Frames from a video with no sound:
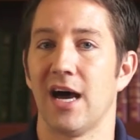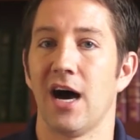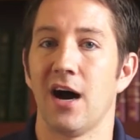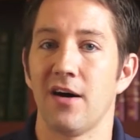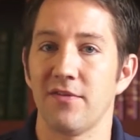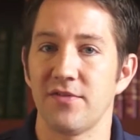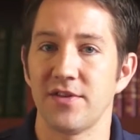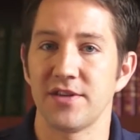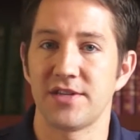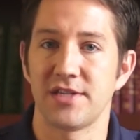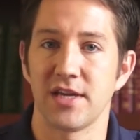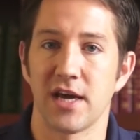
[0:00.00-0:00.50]

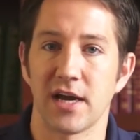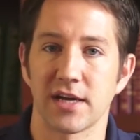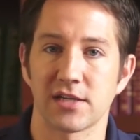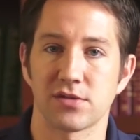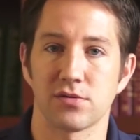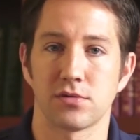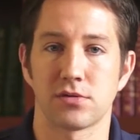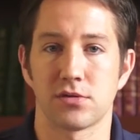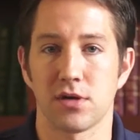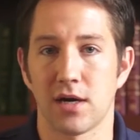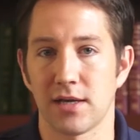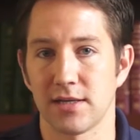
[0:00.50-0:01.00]
of the text
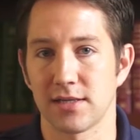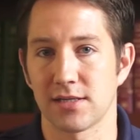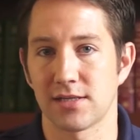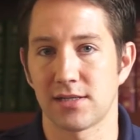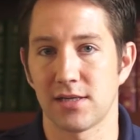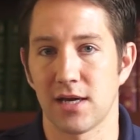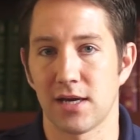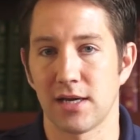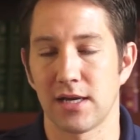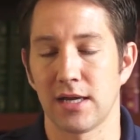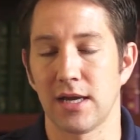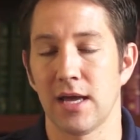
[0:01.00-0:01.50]
we're trying to
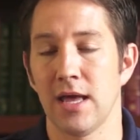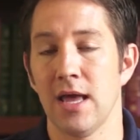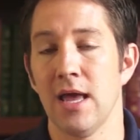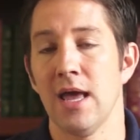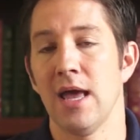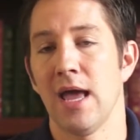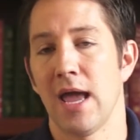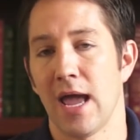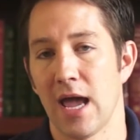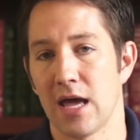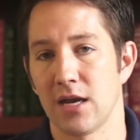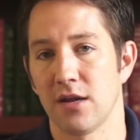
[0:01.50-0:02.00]
study
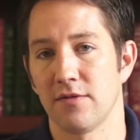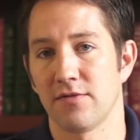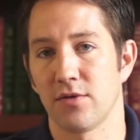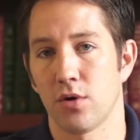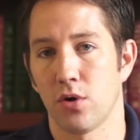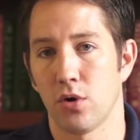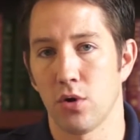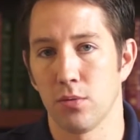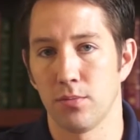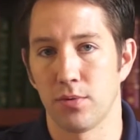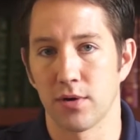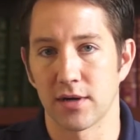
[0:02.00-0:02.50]
and of the
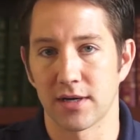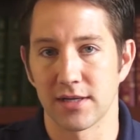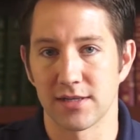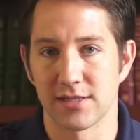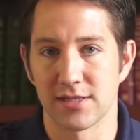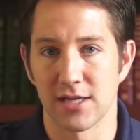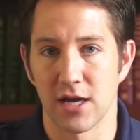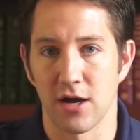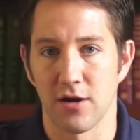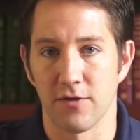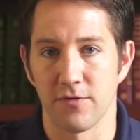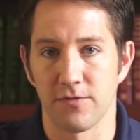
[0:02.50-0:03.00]
whole book
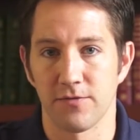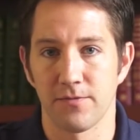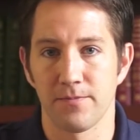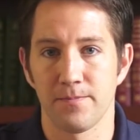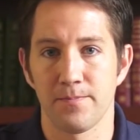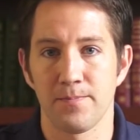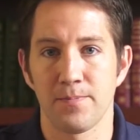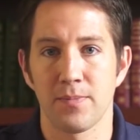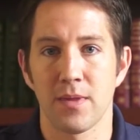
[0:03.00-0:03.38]
itself.